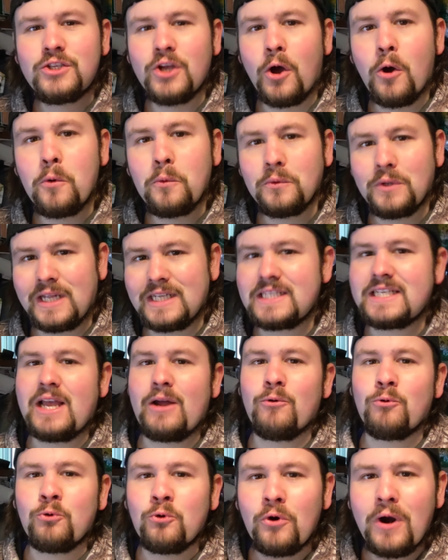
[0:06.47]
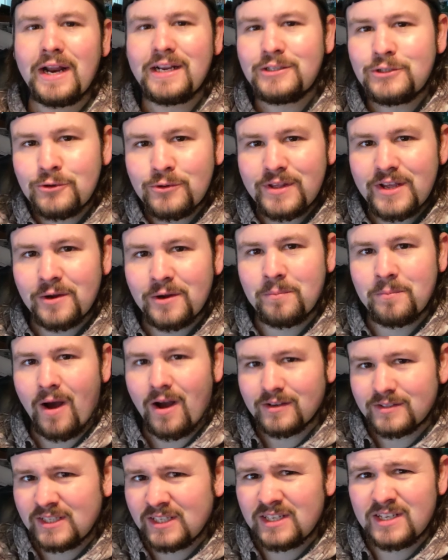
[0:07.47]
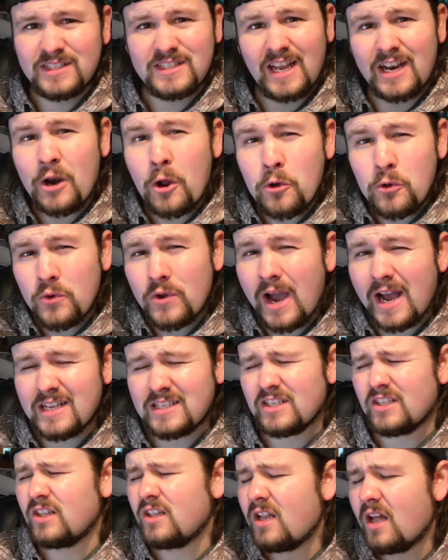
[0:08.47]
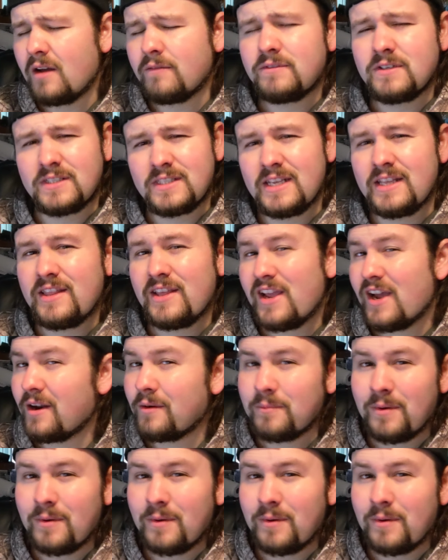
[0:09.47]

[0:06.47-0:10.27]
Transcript: So let's get right to the unboxing because I know you guys love to see the